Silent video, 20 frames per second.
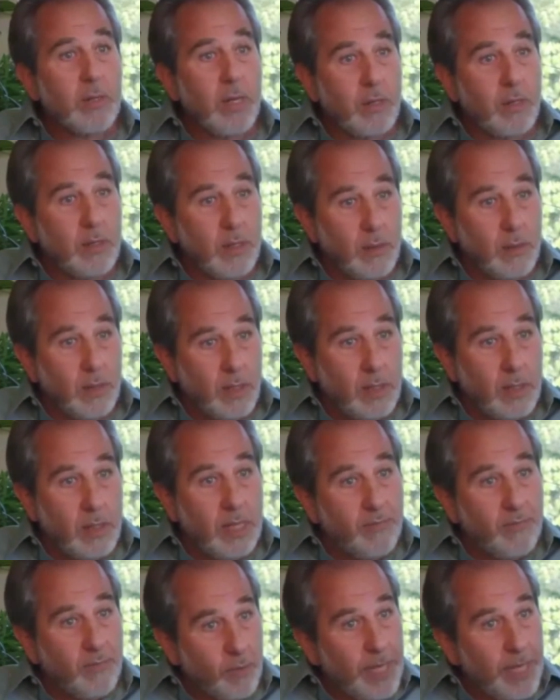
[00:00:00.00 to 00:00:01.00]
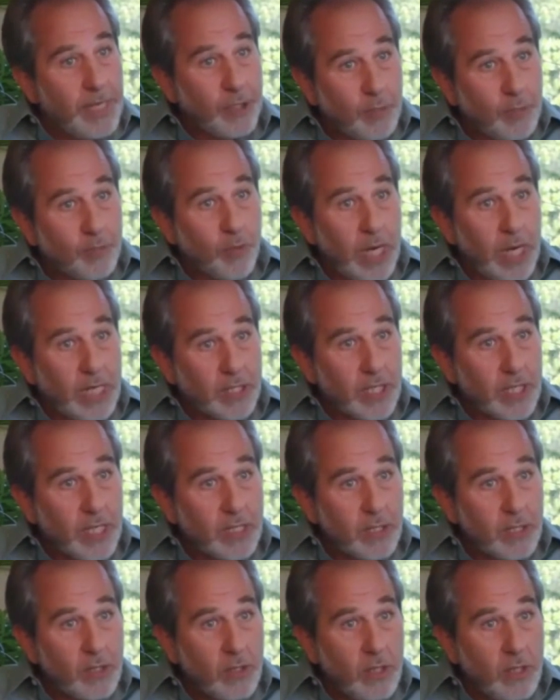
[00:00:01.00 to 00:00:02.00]
an information
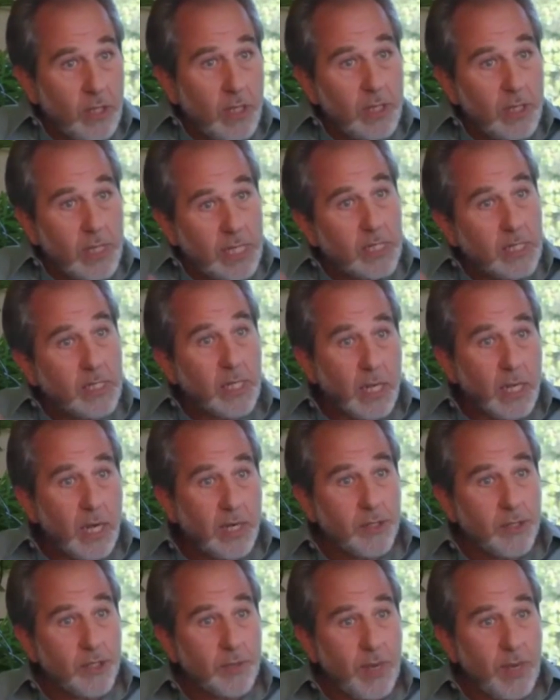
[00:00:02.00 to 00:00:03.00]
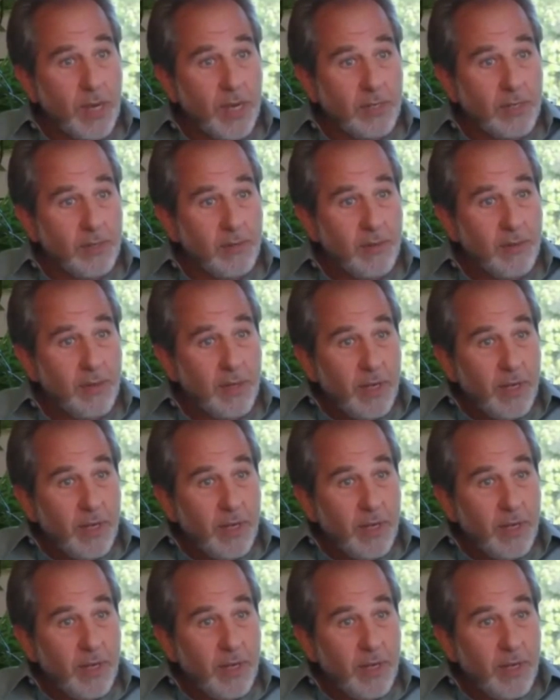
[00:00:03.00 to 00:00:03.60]
processor than is the conscious mind.